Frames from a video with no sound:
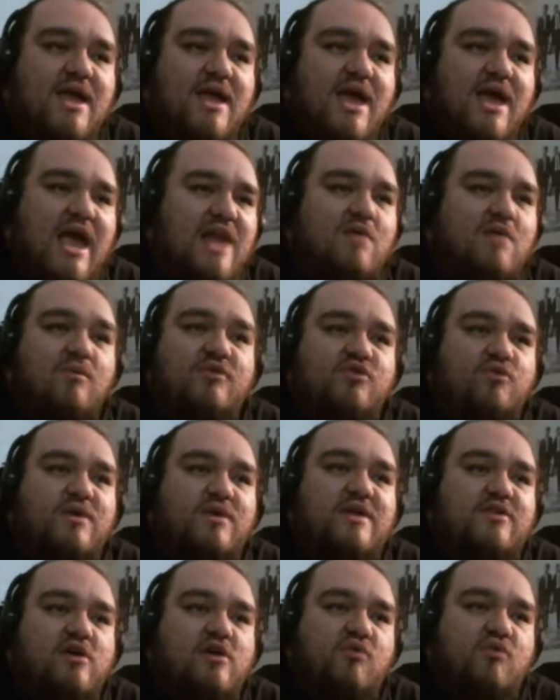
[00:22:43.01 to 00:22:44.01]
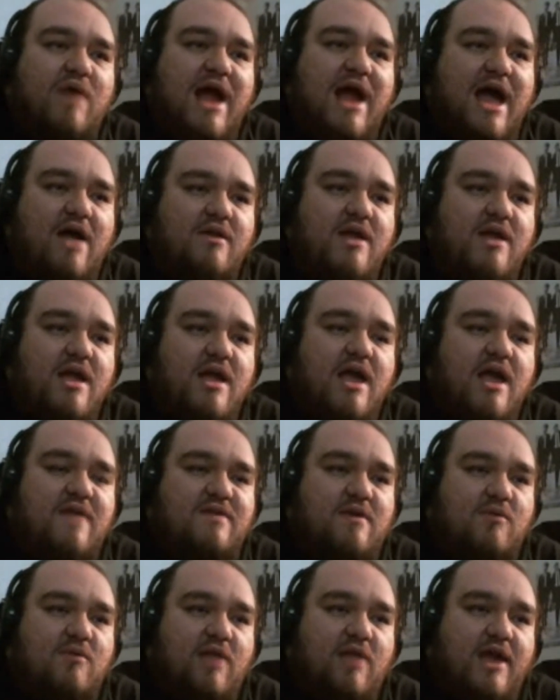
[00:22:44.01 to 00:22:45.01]
and it was Three's a Crowd, and
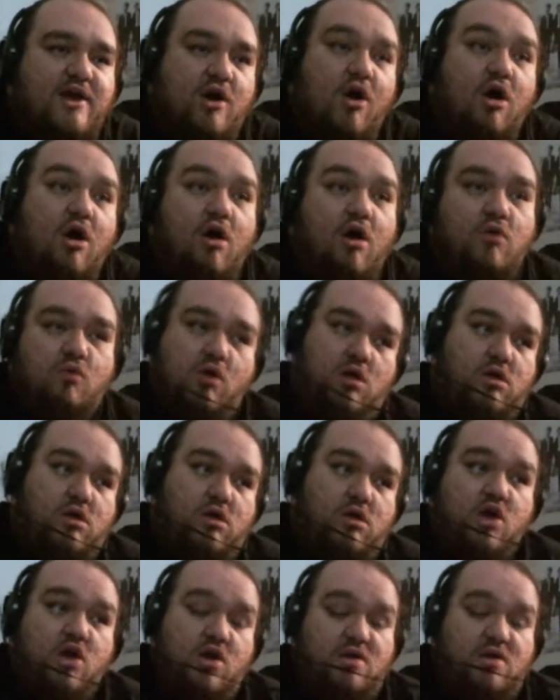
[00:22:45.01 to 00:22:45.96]
they were like, oh, well,